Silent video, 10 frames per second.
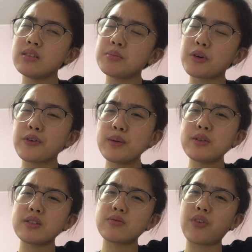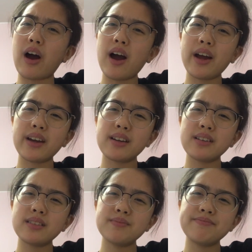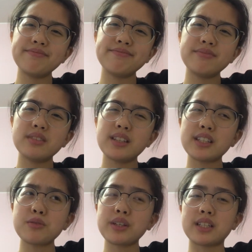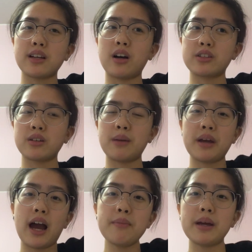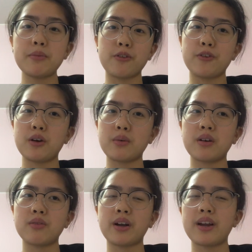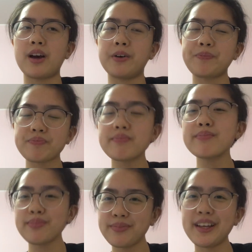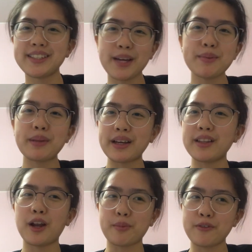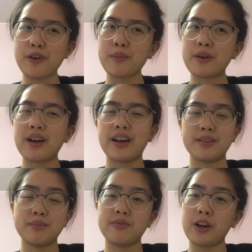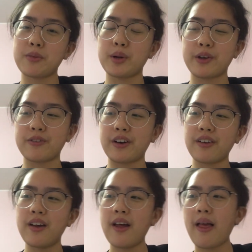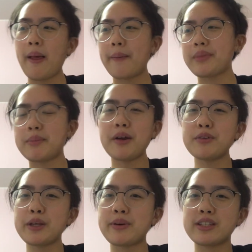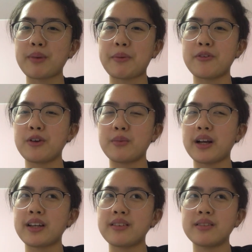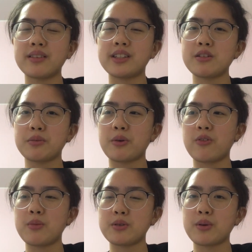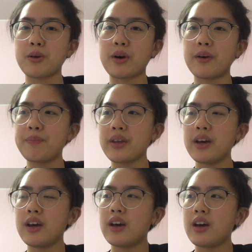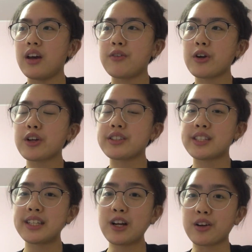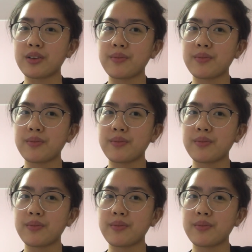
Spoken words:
perfumer's fine. It doesn't really take a lot of skill. I mean, I main perfumer right now. Yes, I've been playing a lot of perfumer and find her pretty fun. I'm not really pissed about perfumer. I can deal with perfumers pretty well. If you're a good seer,